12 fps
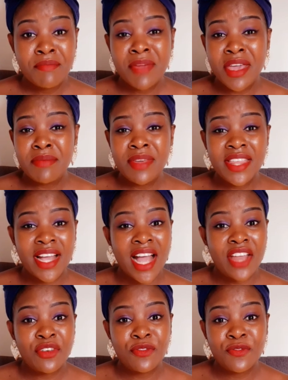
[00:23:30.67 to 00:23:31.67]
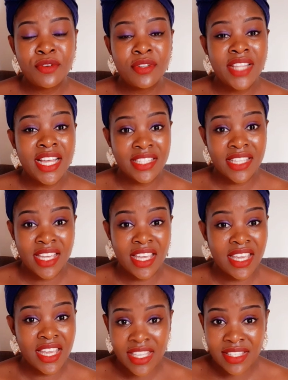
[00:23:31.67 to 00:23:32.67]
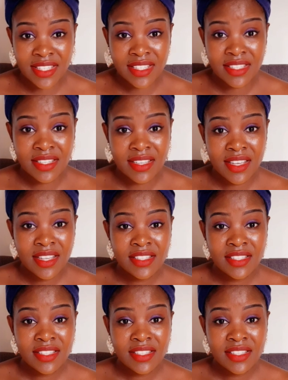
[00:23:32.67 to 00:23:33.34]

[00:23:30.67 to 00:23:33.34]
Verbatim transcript: maybe the kind of food that he eats